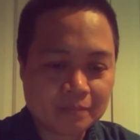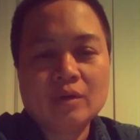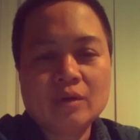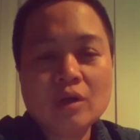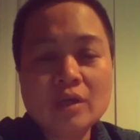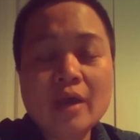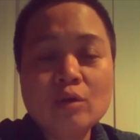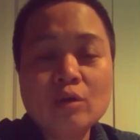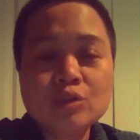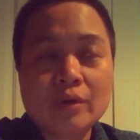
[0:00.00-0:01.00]
I
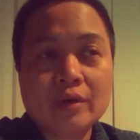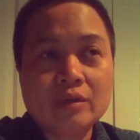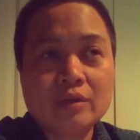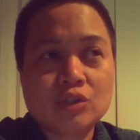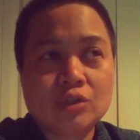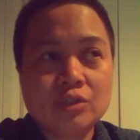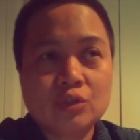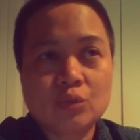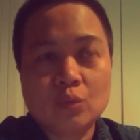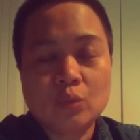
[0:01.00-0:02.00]
also work in a
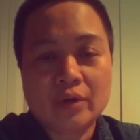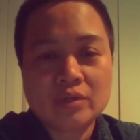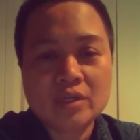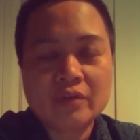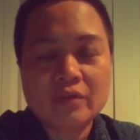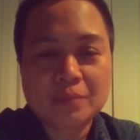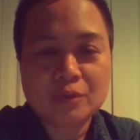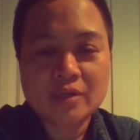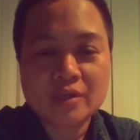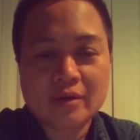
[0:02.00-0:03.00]
church where
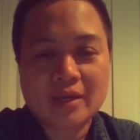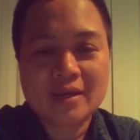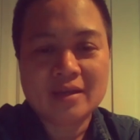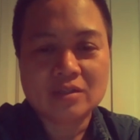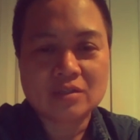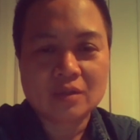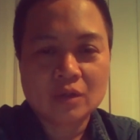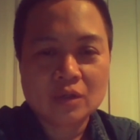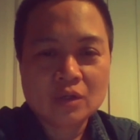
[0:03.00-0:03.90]
70% are kids.